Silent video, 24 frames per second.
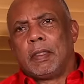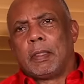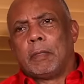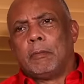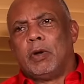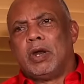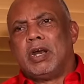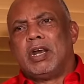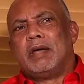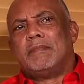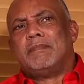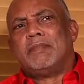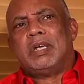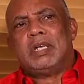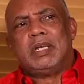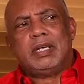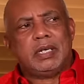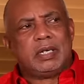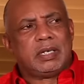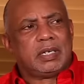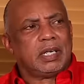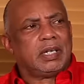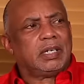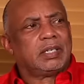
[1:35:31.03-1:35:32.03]
when them
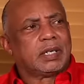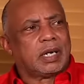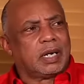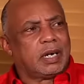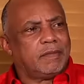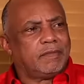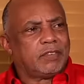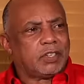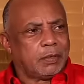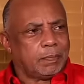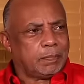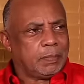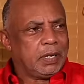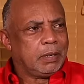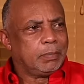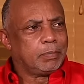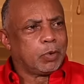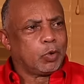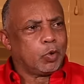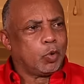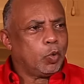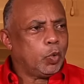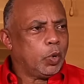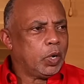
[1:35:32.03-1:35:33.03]
need things and them see
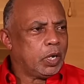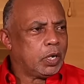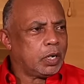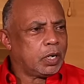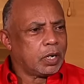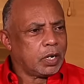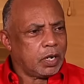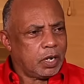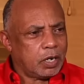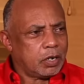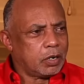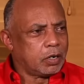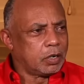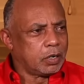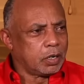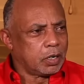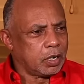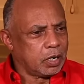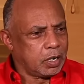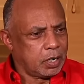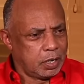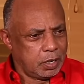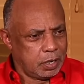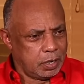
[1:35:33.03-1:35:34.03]
people who will, you know,
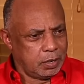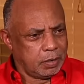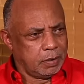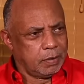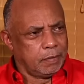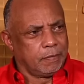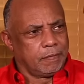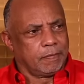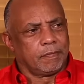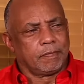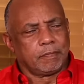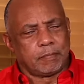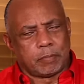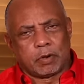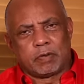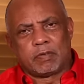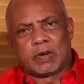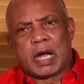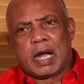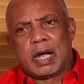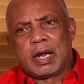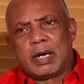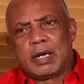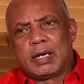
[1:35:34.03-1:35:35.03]

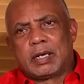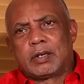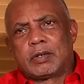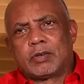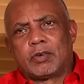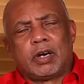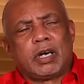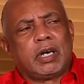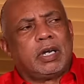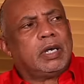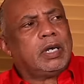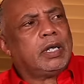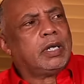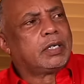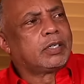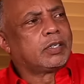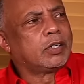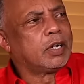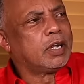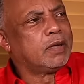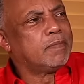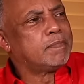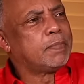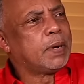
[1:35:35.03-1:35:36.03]
provide it readily
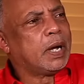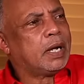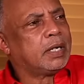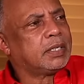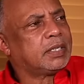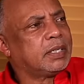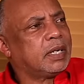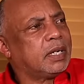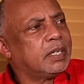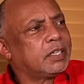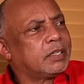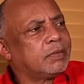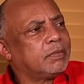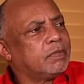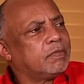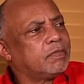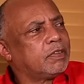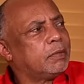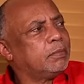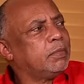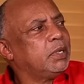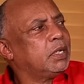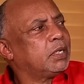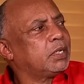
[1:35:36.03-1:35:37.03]
so them pass and some
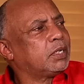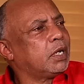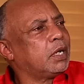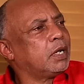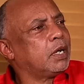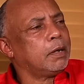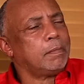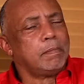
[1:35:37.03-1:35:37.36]
information.